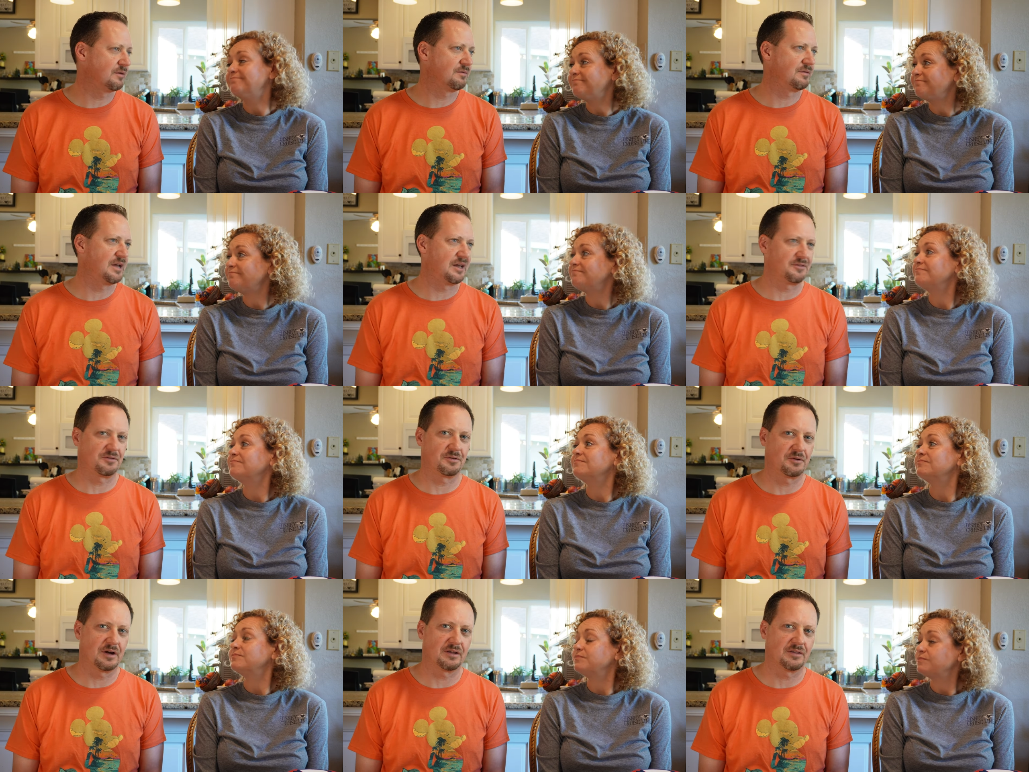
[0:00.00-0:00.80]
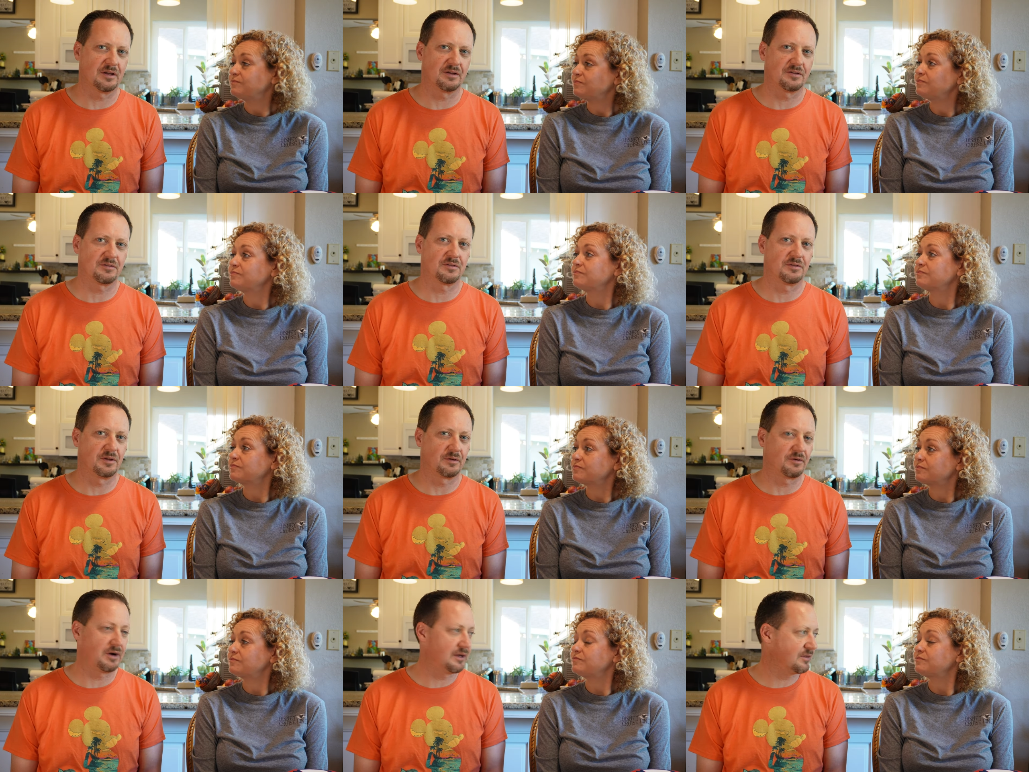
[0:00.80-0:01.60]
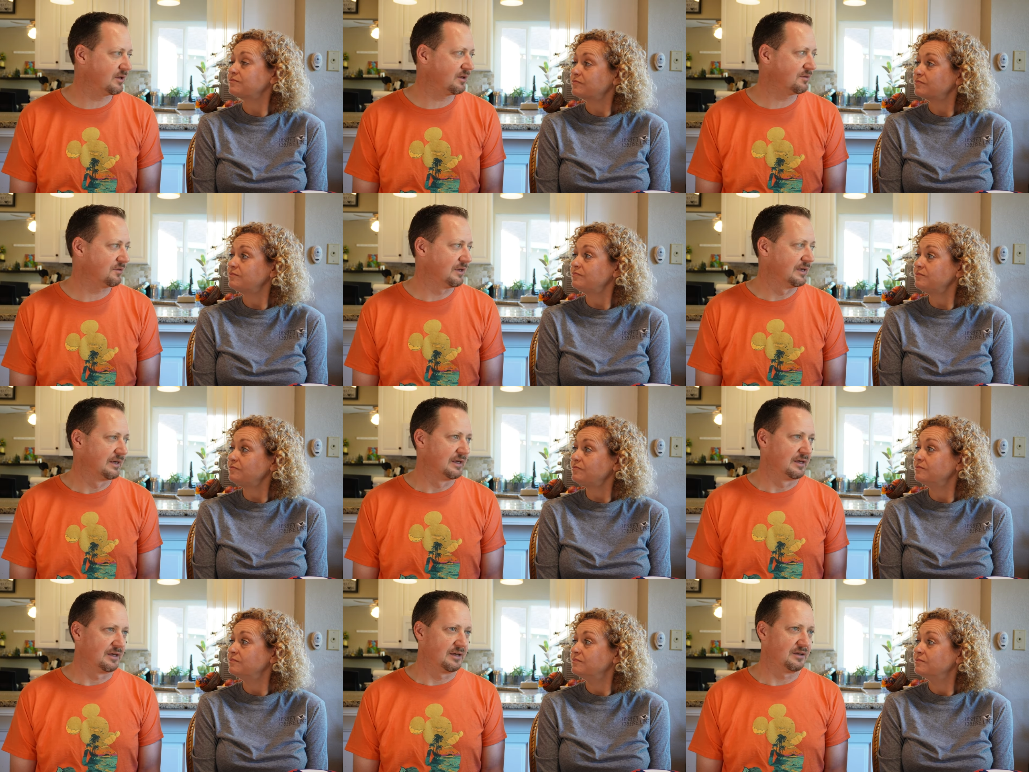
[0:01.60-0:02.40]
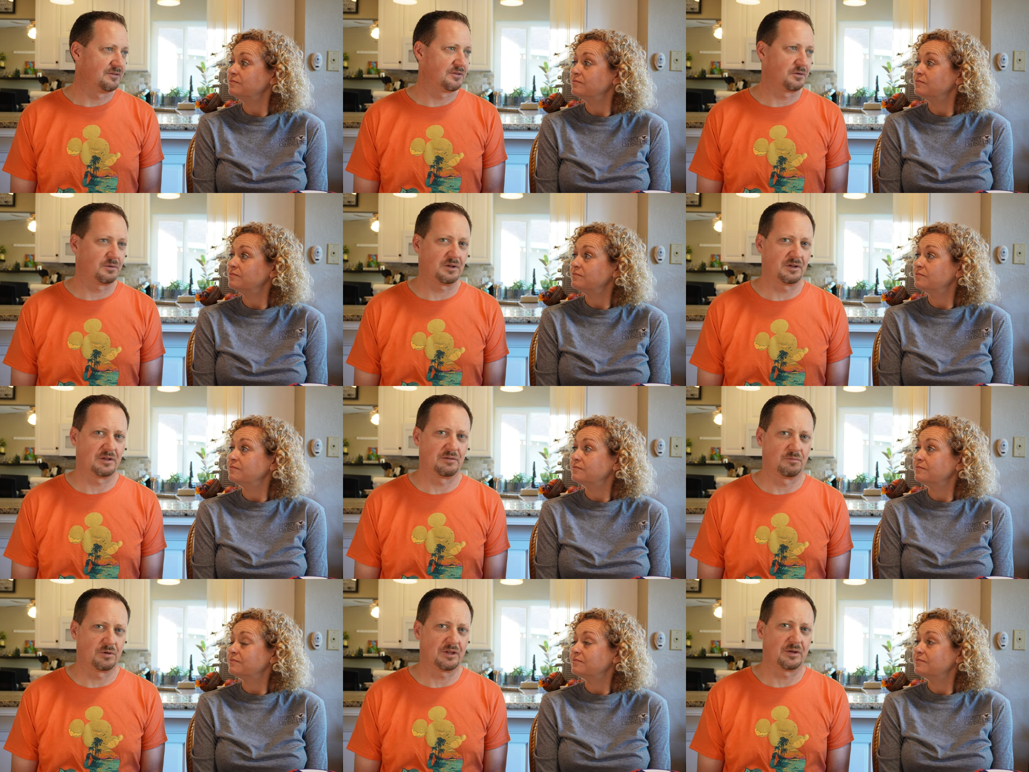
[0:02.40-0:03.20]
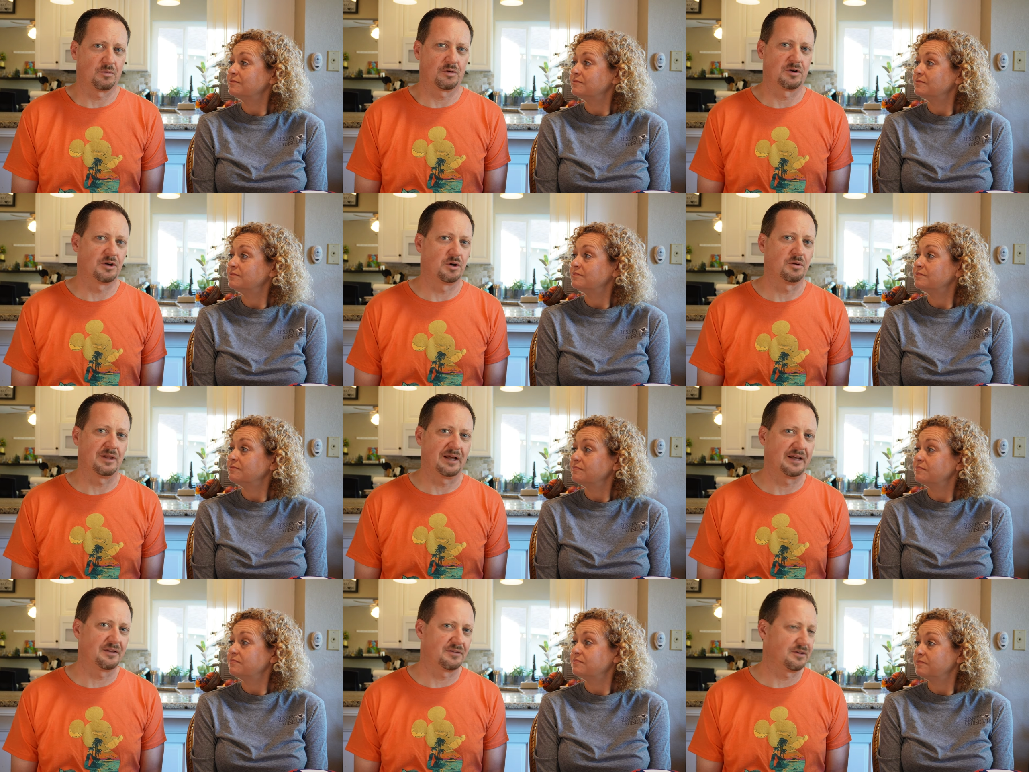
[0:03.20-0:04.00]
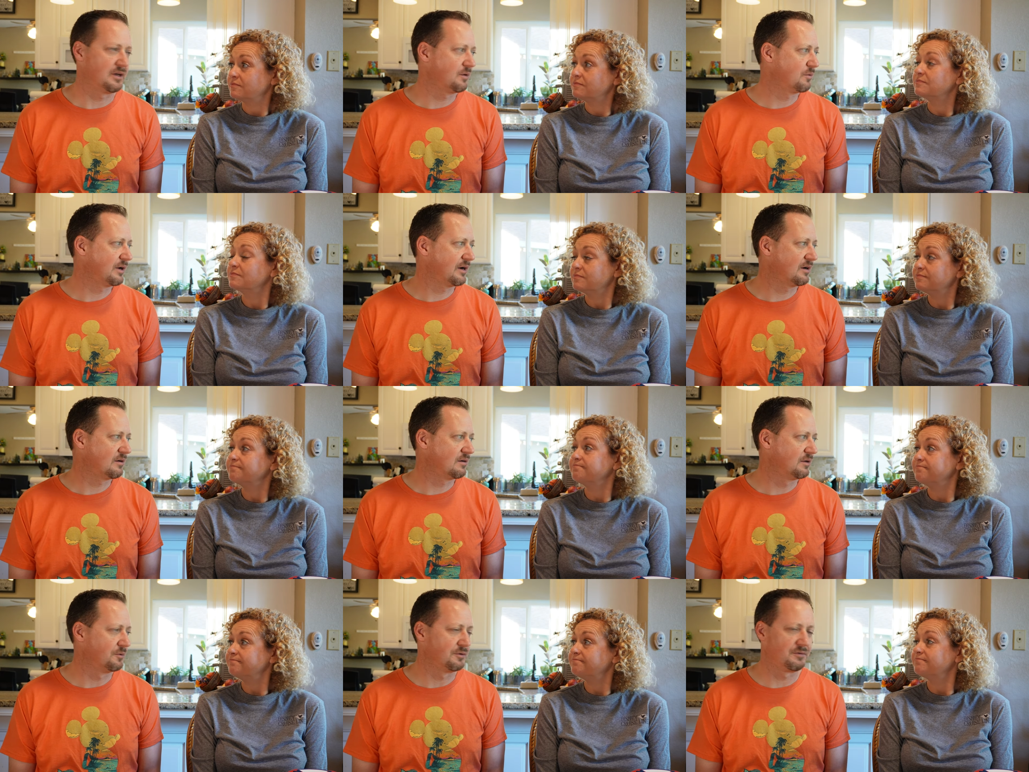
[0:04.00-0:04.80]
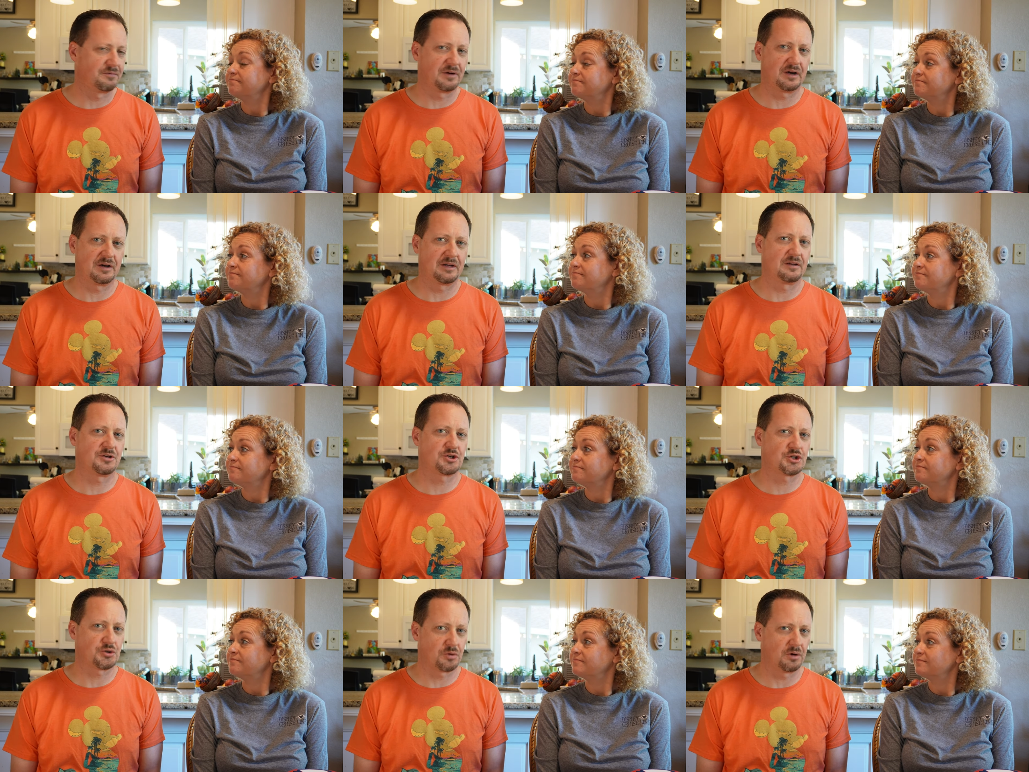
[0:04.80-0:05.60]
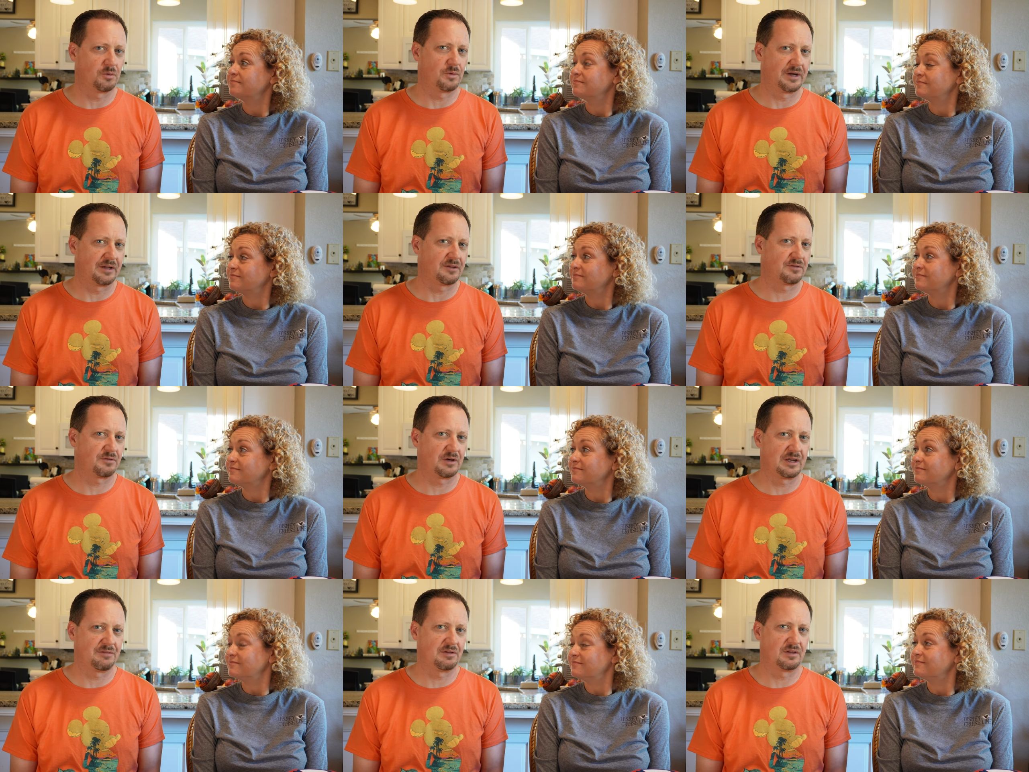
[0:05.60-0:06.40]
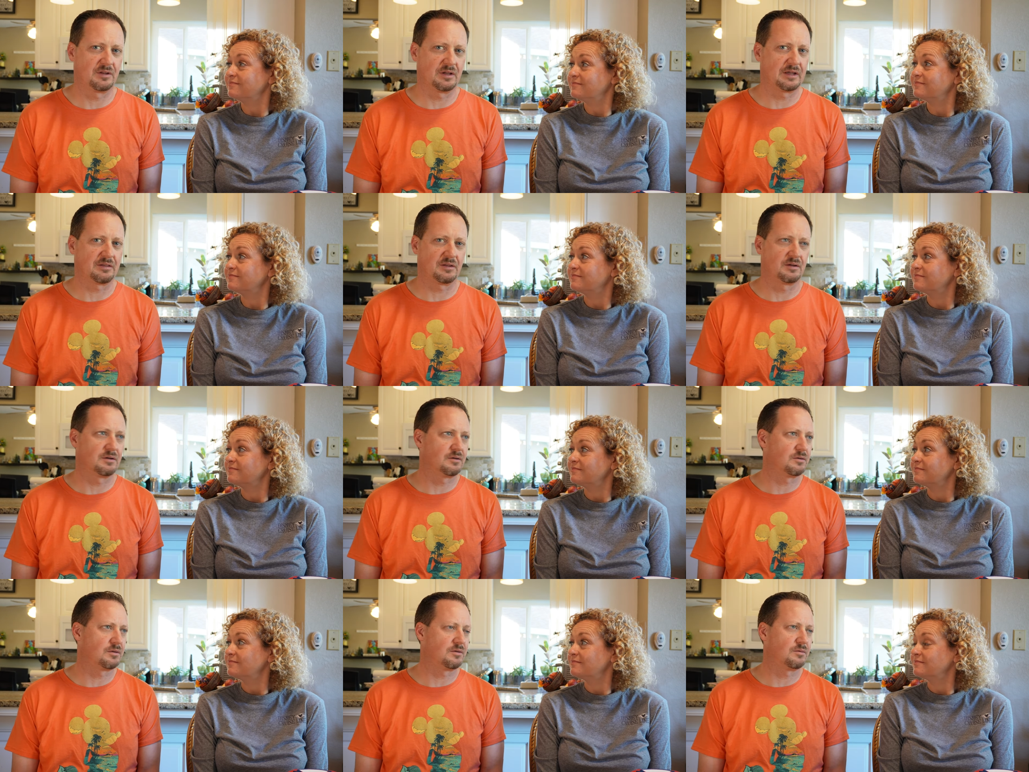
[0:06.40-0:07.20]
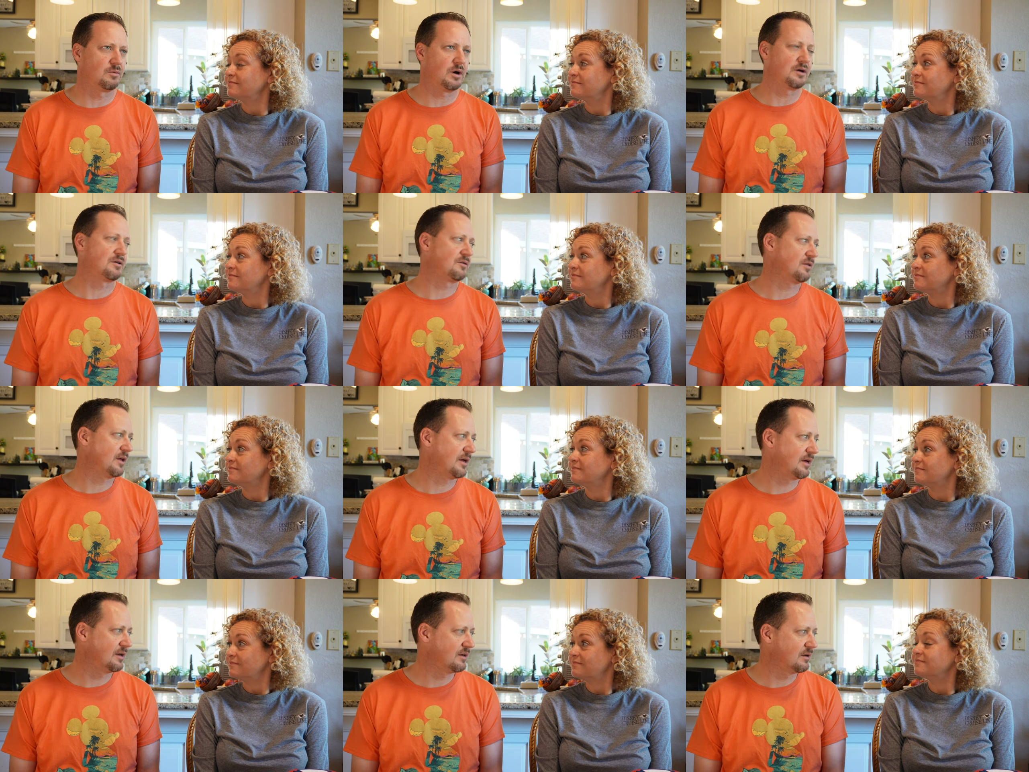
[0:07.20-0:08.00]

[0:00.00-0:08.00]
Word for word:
Speaker 1: of not so great things. The great things is there really really were no lines anywhere. Mm-hmm. It was very short waits for even the, like the, the water slide